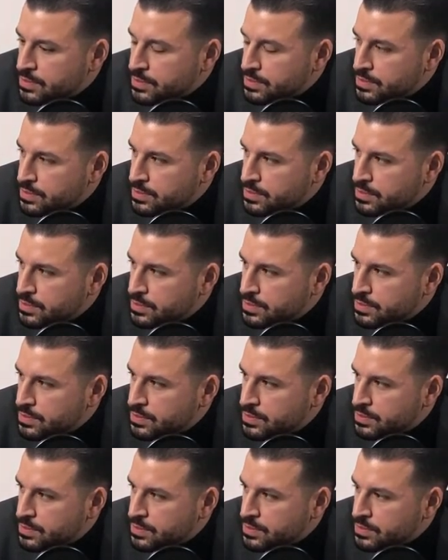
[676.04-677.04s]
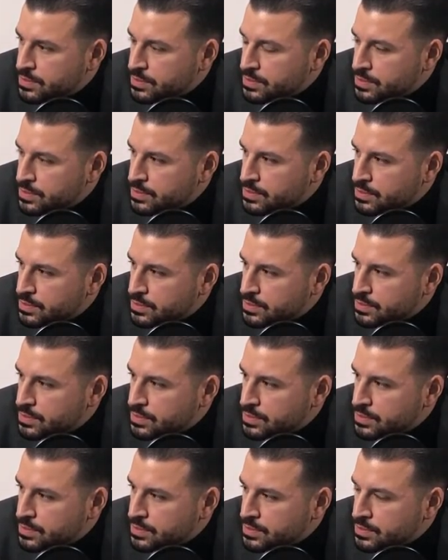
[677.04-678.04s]

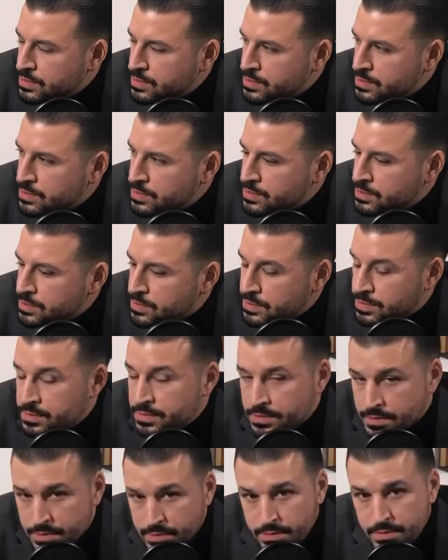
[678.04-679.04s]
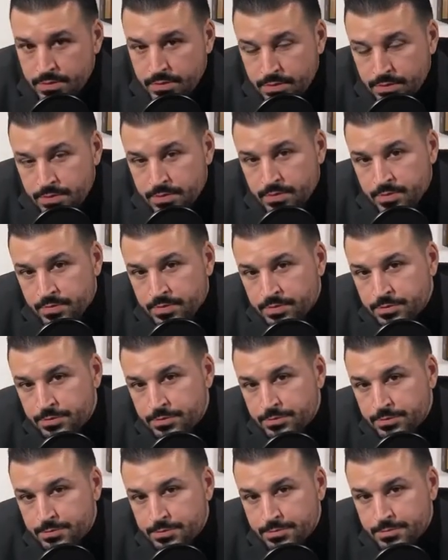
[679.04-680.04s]

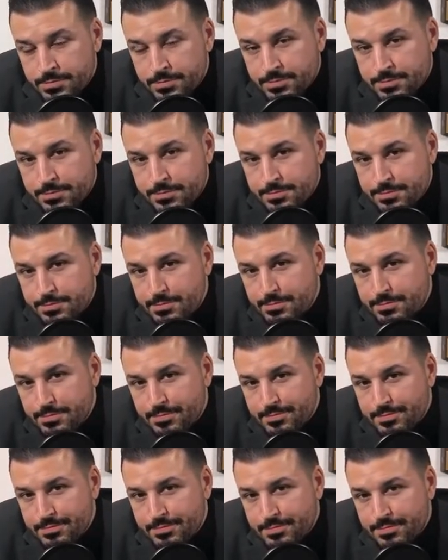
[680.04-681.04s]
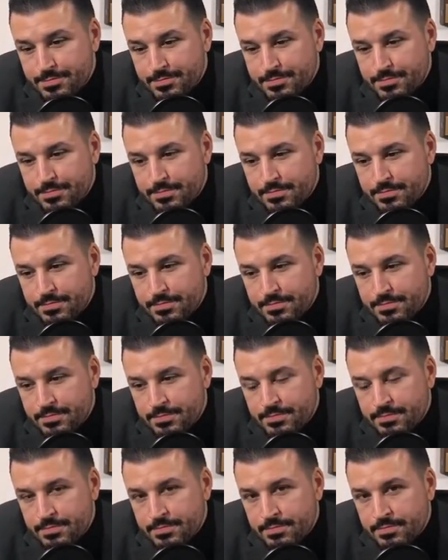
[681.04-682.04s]

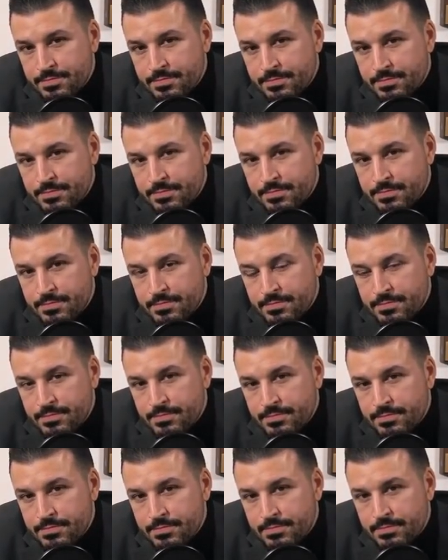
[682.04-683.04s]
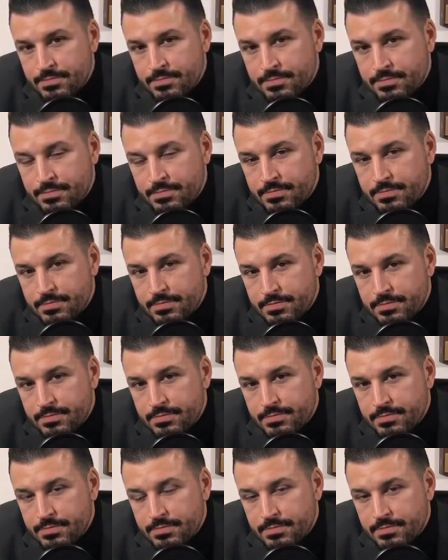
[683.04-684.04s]

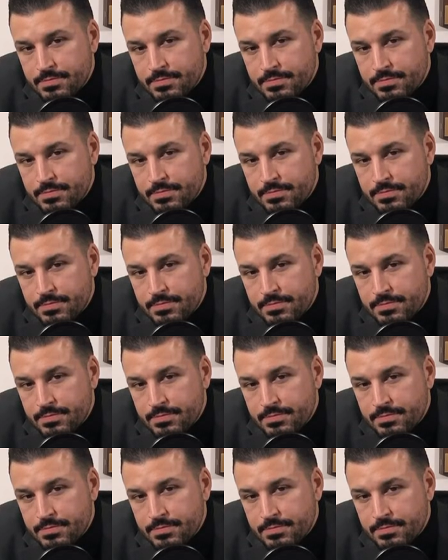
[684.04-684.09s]
(silent)